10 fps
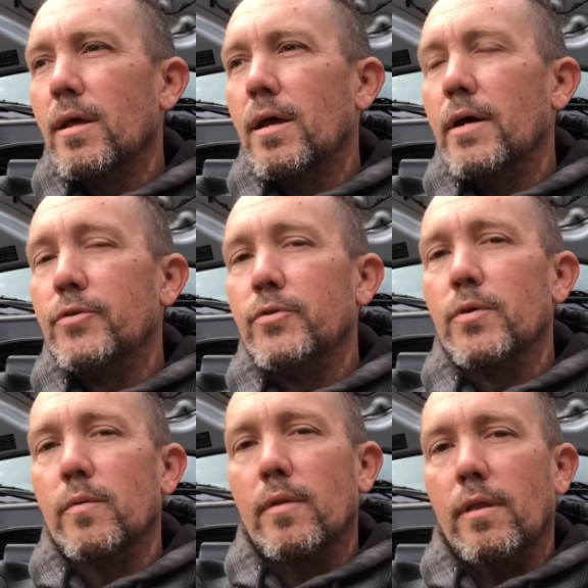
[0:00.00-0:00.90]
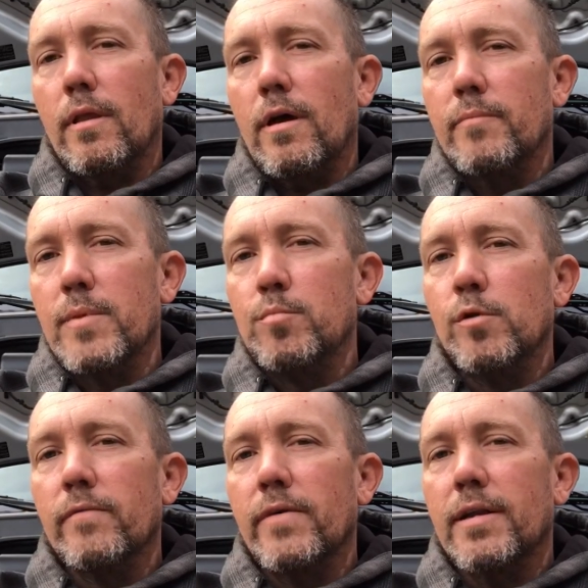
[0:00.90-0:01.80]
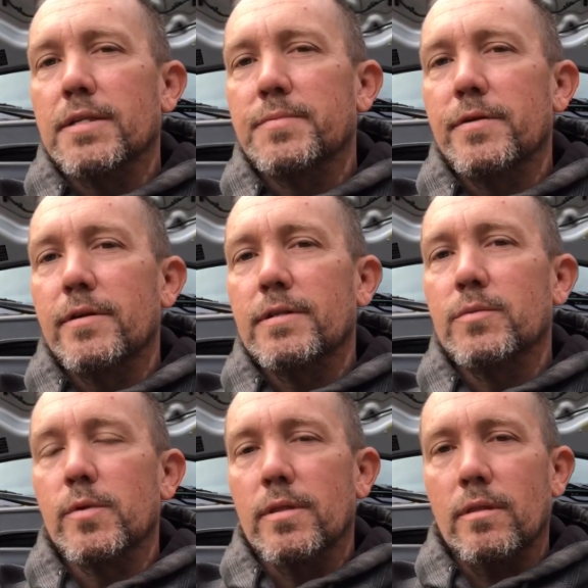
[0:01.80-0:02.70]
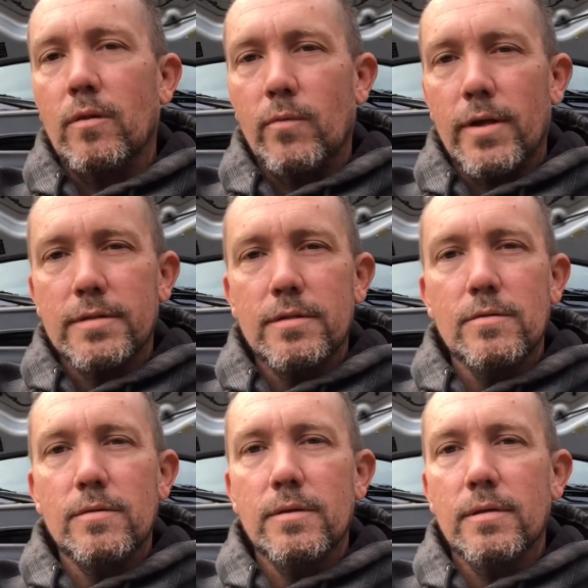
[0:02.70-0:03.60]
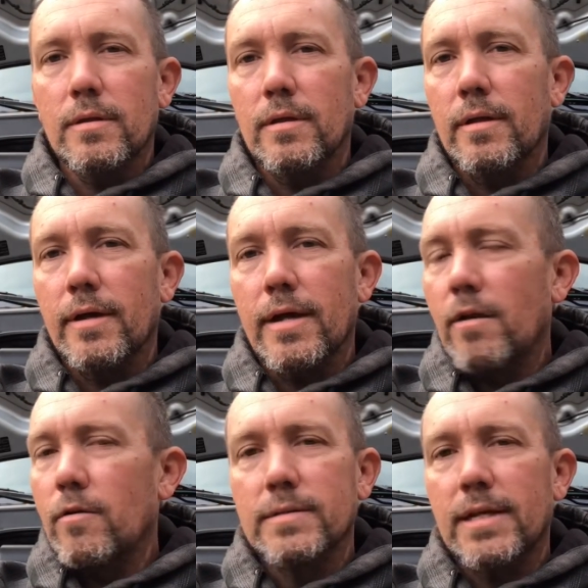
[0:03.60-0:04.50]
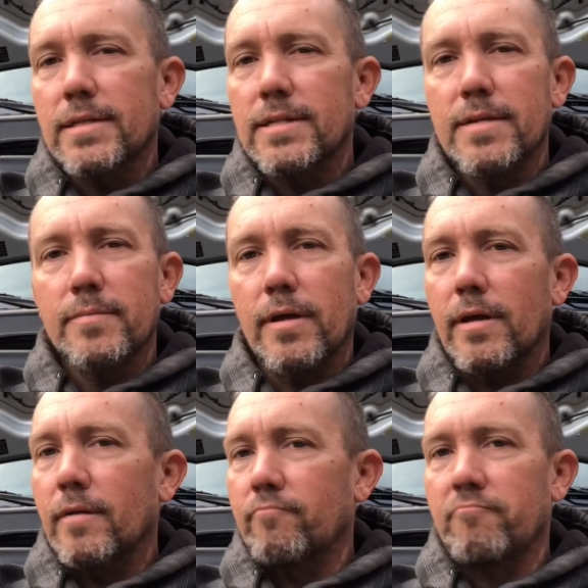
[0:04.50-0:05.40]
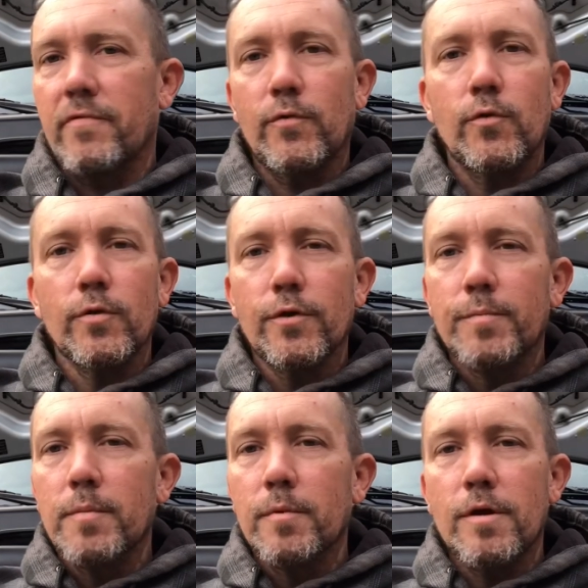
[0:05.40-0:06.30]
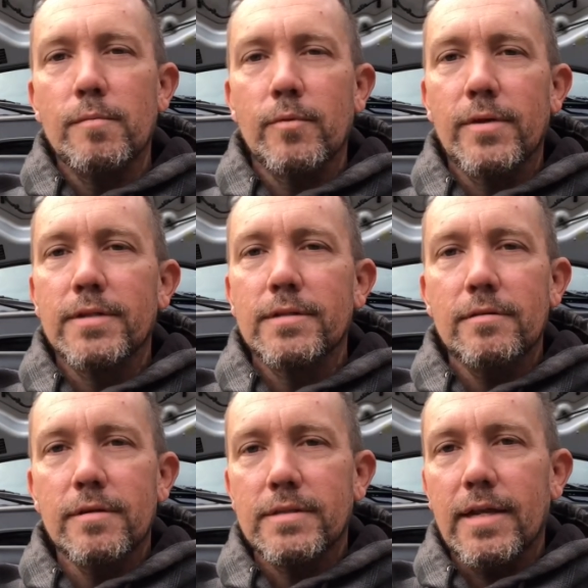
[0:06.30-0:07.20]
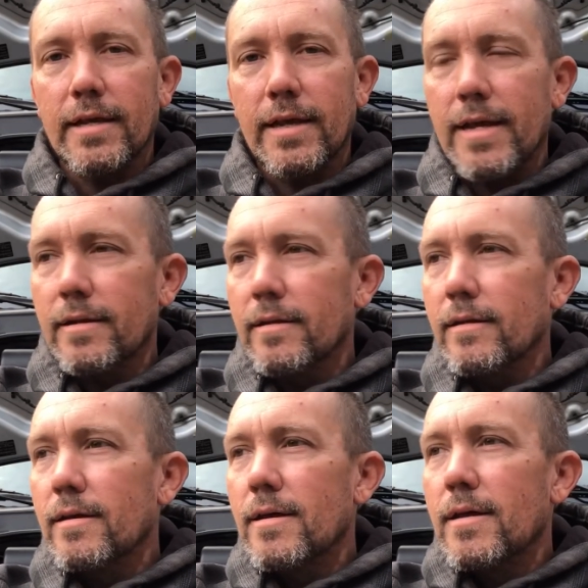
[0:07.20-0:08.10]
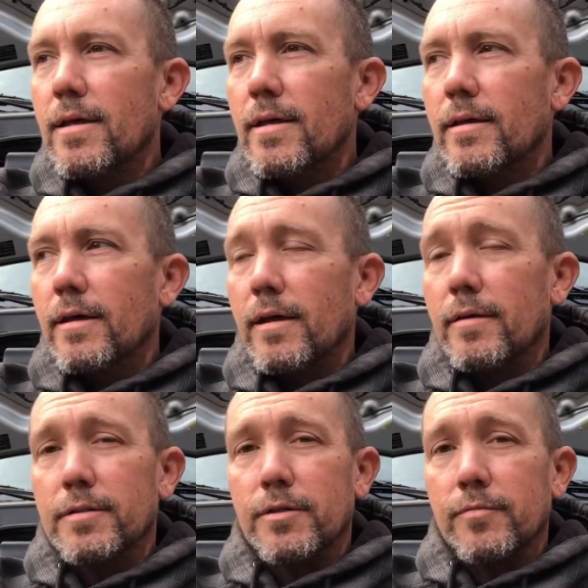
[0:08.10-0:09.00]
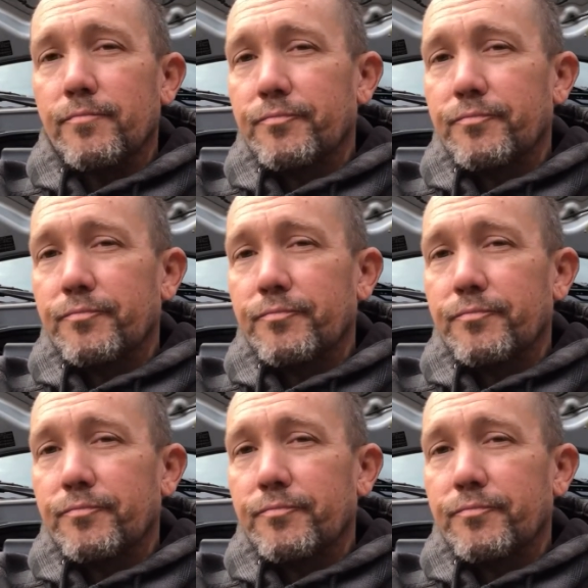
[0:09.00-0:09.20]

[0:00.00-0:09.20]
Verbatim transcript: I do know that a lot of people have had experience with Lorenzo. Like, I don't know his last name. I've only heard people call him Lorenzo. He's out of Canada. Uh, so,